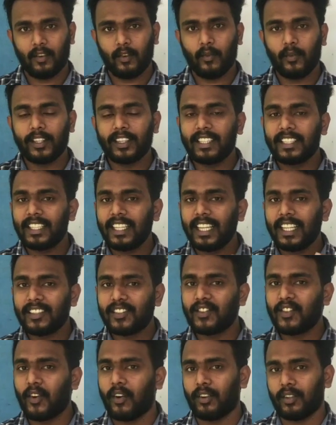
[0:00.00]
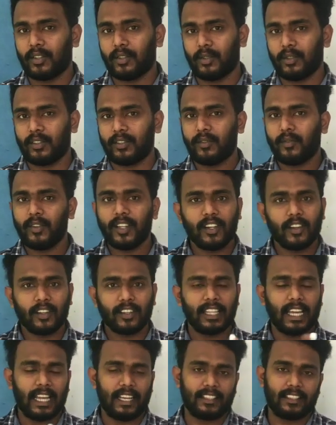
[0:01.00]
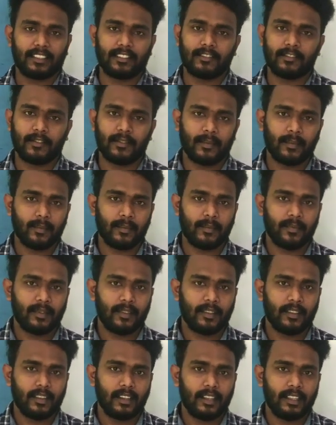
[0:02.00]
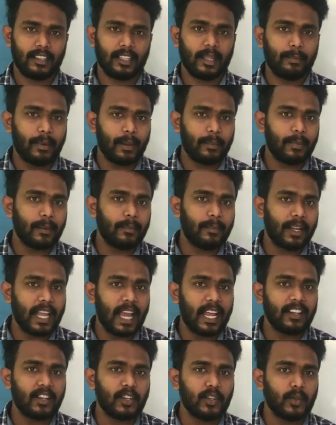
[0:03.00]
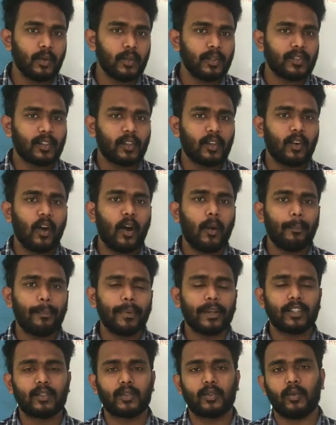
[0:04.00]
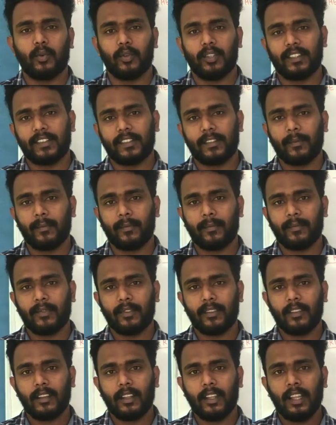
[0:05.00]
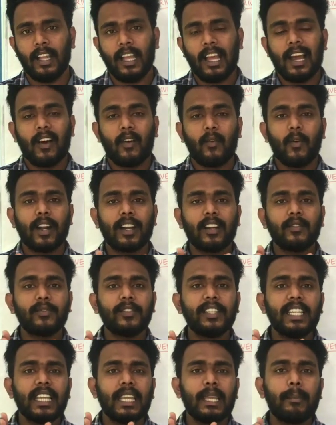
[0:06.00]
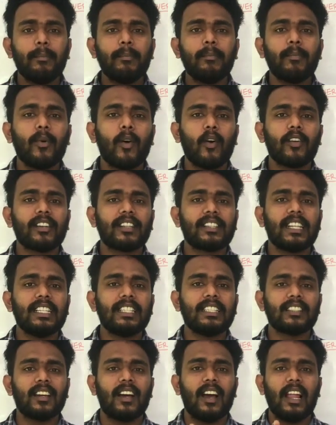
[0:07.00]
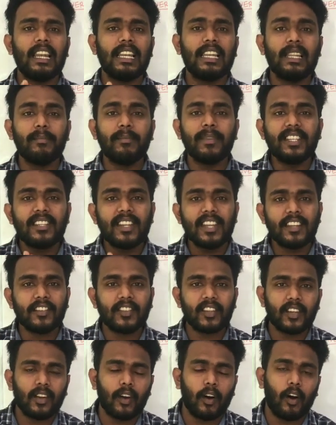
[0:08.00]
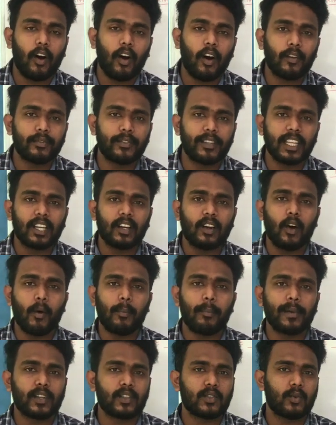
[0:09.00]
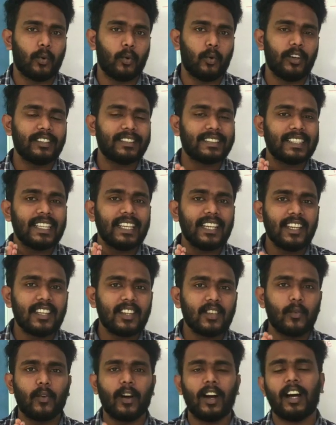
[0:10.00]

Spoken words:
with the stone tools. We know that. The people began to use copper tools. One of the important limitation of the copper tools, it